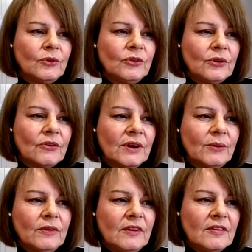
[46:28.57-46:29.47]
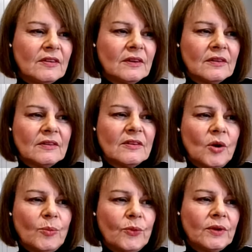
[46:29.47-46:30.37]
Would you agree with this that
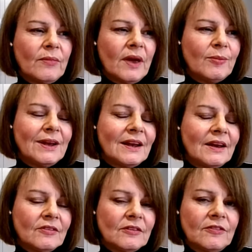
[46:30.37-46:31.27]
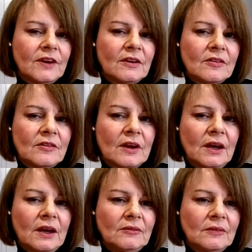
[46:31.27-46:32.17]
snowboarding may be less severe than
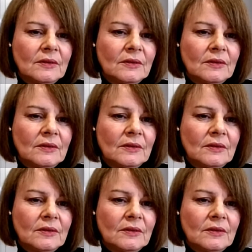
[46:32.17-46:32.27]
skiing?